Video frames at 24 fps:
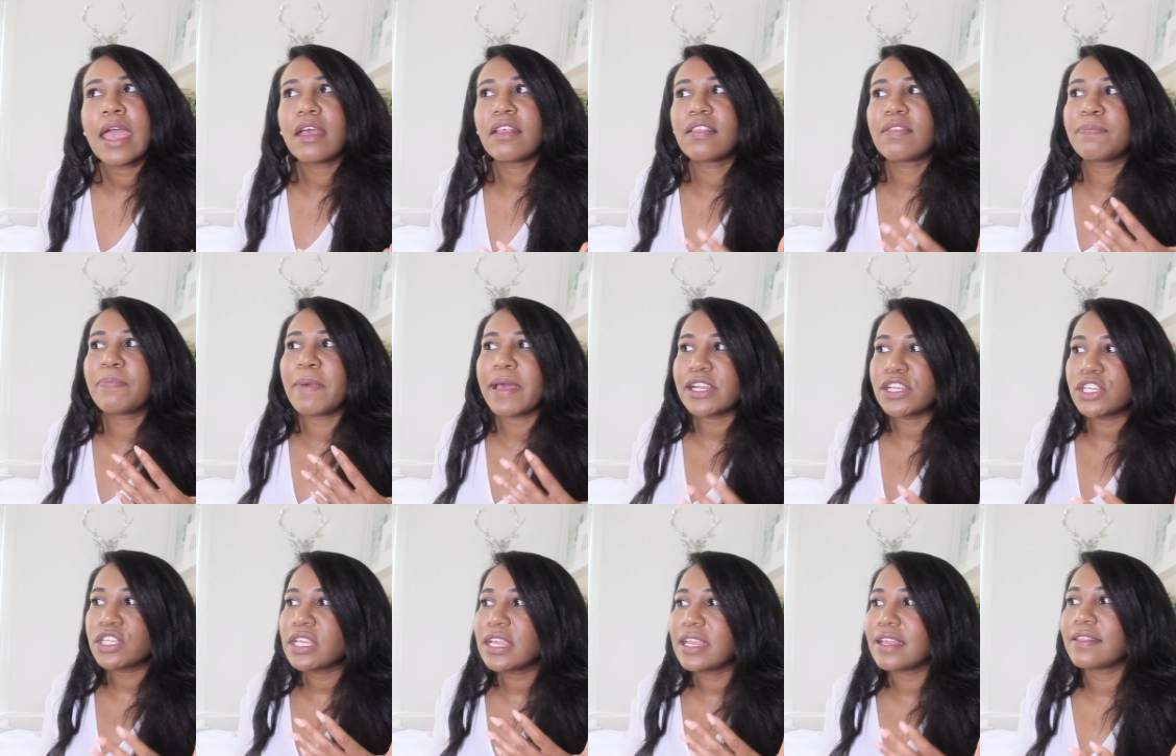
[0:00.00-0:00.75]

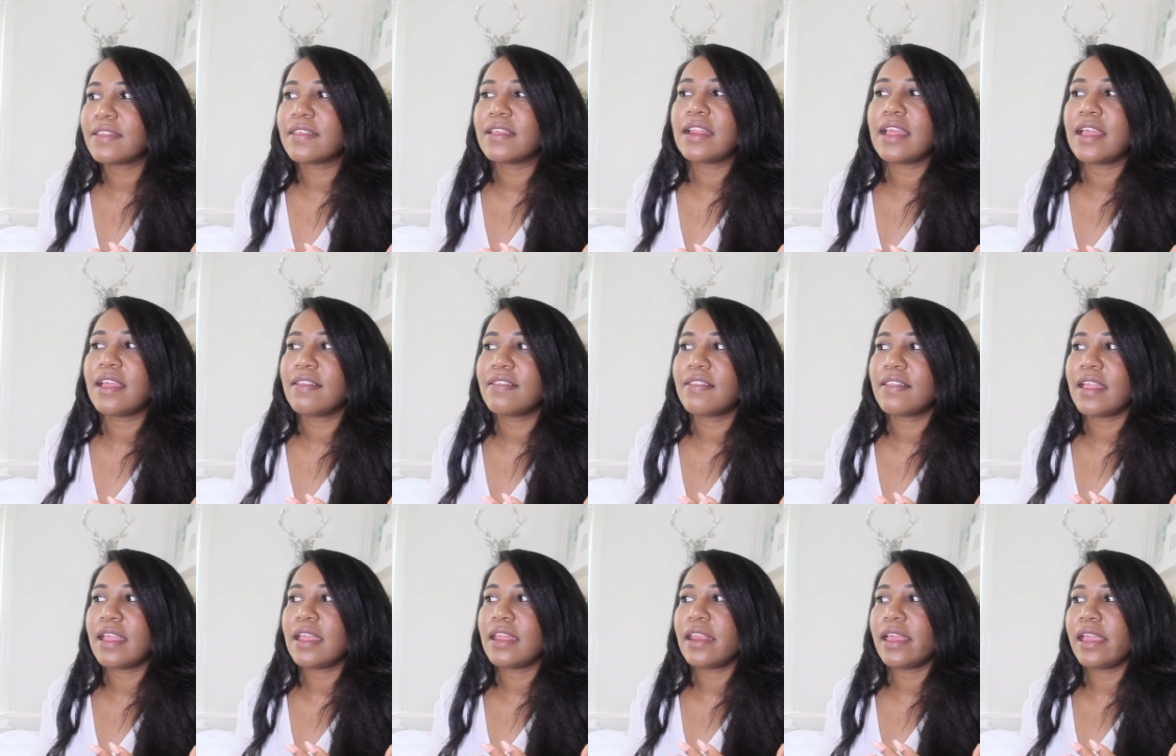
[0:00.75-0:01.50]
especially in today's
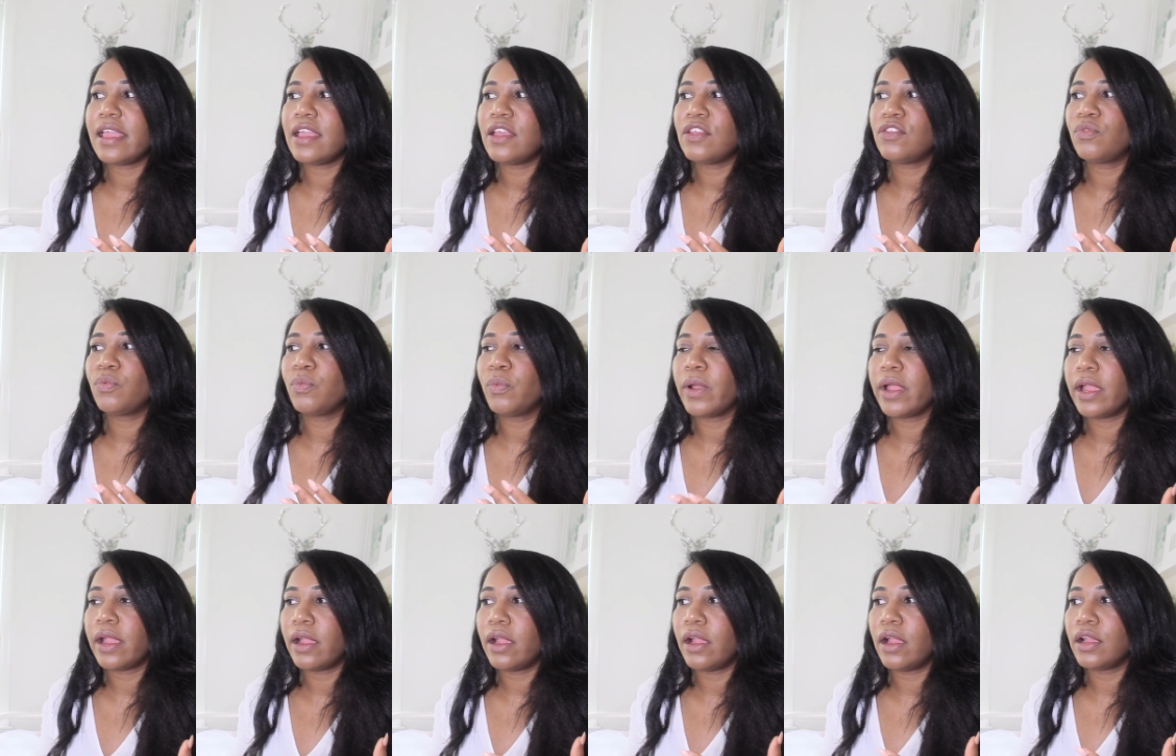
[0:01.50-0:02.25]
day and age
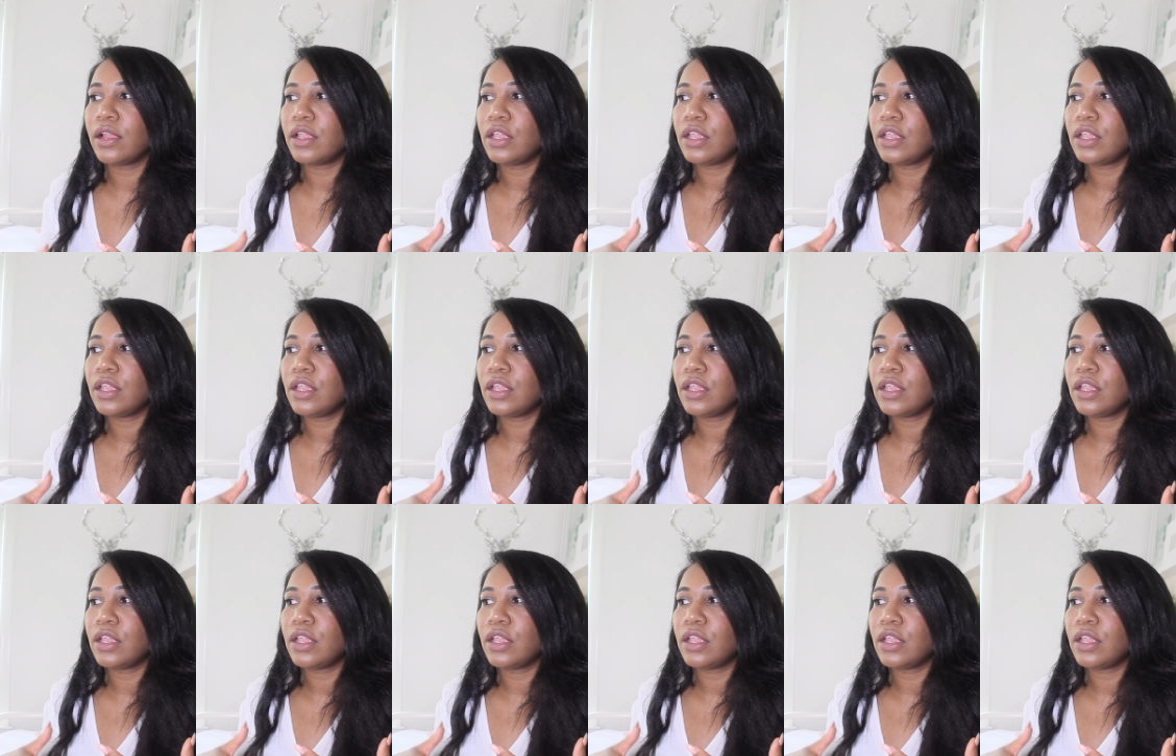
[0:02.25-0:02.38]
where,